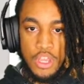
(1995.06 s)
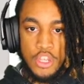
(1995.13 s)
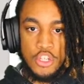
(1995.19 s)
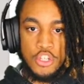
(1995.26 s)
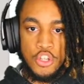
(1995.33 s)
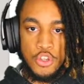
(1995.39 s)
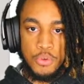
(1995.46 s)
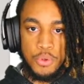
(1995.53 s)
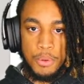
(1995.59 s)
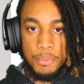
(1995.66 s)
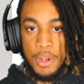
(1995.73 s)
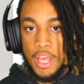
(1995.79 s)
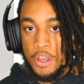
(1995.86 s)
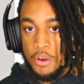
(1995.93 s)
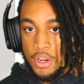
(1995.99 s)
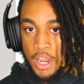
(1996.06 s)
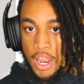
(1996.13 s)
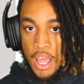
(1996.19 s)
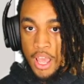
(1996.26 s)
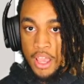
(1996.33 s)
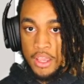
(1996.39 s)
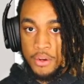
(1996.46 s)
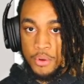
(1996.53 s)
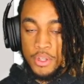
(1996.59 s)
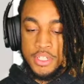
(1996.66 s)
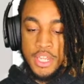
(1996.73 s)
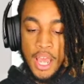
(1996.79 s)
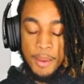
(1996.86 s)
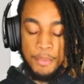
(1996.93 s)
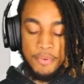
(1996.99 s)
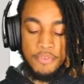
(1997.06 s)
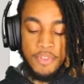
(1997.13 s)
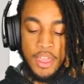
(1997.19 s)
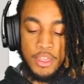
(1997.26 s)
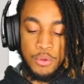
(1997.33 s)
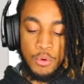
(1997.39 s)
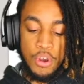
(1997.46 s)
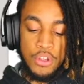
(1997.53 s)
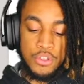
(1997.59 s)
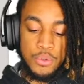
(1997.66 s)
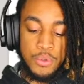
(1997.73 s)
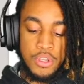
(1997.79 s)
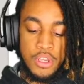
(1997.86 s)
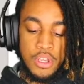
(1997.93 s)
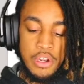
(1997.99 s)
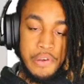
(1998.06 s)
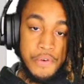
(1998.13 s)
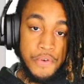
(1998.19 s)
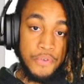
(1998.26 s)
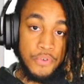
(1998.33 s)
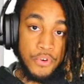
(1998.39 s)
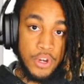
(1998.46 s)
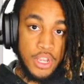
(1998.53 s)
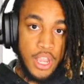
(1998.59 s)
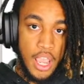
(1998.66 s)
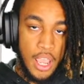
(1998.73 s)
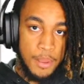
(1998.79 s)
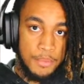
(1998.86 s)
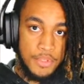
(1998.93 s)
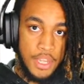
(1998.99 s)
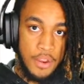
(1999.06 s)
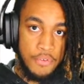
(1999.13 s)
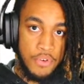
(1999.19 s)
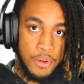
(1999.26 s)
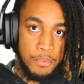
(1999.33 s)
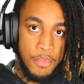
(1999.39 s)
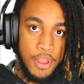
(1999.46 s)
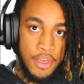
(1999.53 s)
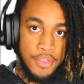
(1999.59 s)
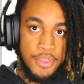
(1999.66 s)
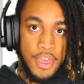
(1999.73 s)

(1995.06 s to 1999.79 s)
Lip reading: so you can play online. On top of that, you also get free games every month,